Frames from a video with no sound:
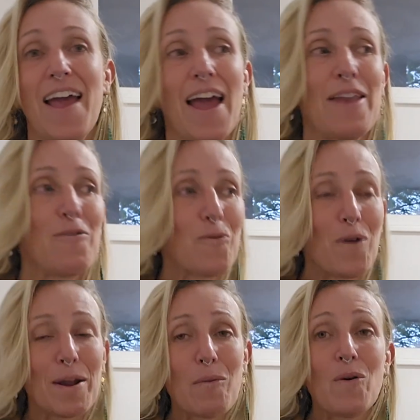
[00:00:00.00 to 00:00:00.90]
And
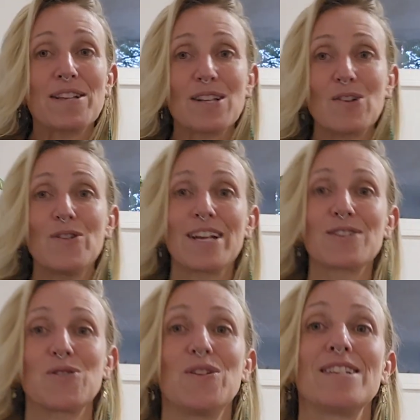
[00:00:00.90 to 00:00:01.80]
what I'm always alluding
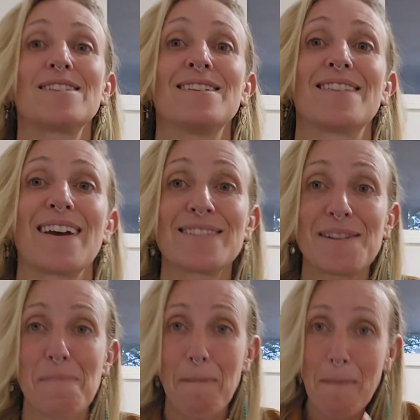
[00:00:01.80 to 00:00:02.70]
to is it
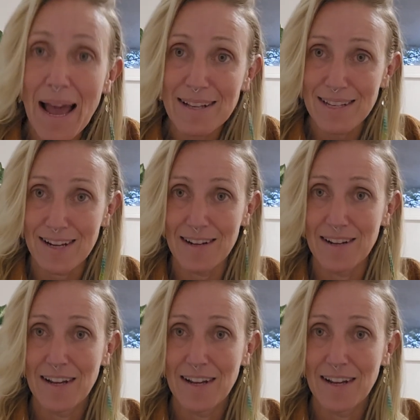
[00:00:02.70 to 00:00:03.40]
doesn't matter.